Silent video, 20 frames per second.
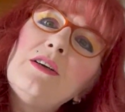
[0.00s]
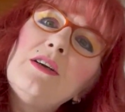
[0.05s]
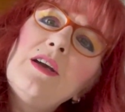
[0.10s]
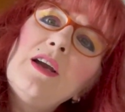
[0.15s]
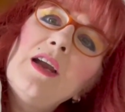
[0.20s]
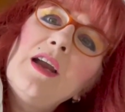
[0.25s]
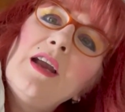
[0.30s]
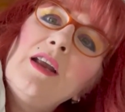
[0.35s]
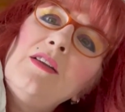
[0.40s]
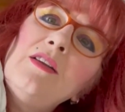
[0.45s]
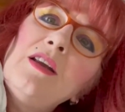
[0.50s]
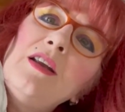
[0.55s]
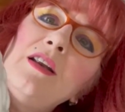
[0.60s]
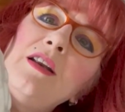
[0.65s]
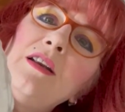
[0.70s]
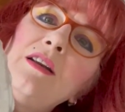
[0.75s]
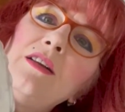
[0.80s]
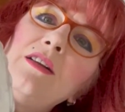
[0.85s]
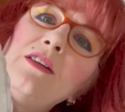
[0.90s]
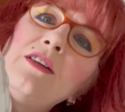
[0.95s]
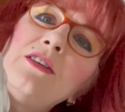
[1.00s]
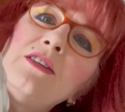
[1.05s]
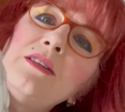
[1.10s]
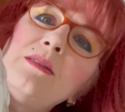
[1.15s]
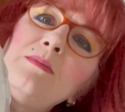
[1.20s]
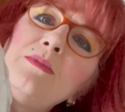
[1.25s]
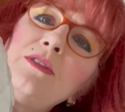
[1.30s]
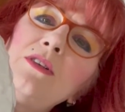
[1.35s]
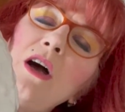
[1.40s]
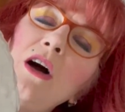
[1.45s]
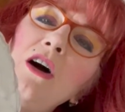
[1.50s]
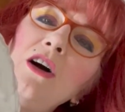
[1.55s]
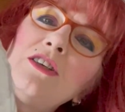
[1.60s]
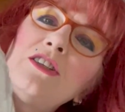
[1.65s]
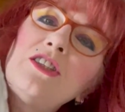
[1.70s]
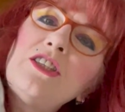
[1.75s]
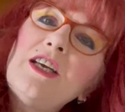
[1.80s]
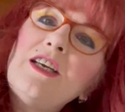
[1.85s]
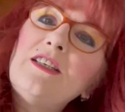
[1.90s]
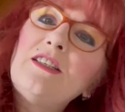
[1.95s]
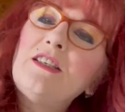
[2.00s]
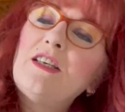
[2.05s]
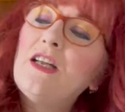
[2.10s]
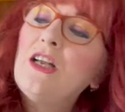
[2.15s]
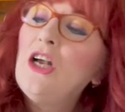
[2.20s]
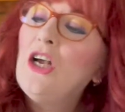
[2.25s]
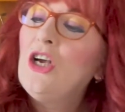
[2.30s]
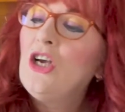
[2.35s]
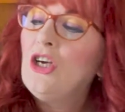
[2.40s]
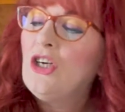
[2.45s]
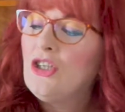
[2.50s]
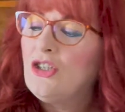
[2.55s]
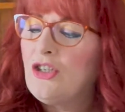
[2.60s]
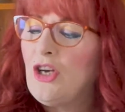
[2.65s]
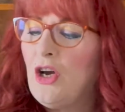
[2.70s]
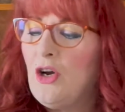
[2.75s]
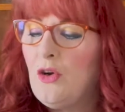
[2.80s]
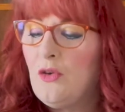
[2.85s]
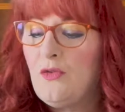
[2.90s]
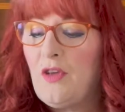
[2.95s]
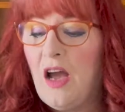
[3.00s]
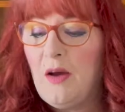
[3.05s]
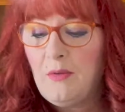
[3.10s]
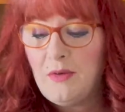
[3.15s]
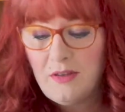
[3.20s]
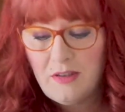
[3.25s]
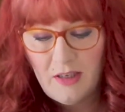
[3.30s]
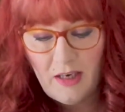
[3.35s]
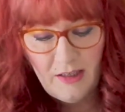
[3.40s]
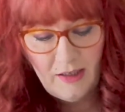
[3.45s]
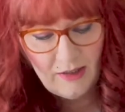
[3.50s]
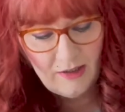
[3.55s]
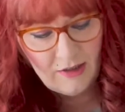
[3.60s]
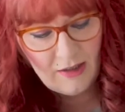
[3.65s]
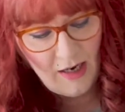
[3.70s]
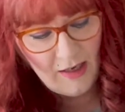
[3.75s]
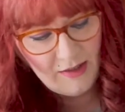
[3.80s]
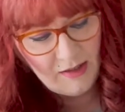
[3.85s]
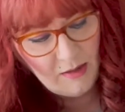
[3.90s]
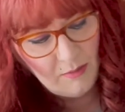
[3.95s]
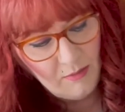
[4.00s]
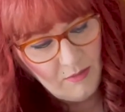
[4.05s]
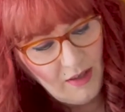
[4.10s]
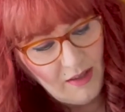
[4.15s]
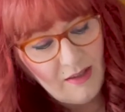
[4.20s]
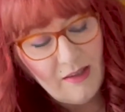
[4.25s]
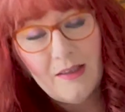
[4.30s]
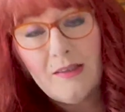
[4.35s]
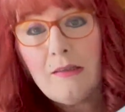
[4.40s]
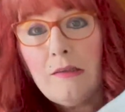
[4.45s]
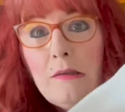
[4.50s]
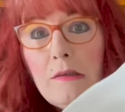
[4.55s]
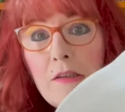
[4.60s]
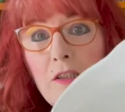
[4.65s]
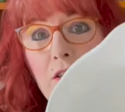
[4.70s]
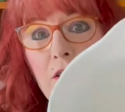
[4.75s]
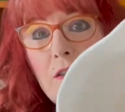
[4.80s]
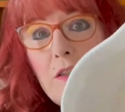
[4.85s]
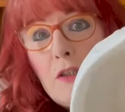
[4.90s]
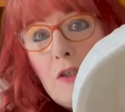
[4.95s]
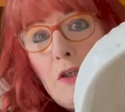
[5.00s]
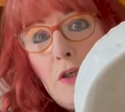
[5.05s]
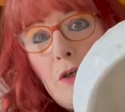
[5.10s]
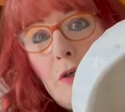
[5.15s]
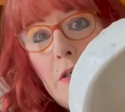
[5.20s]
And then there's some dogs chasing it. So that was, and it's got some, she's a little dirty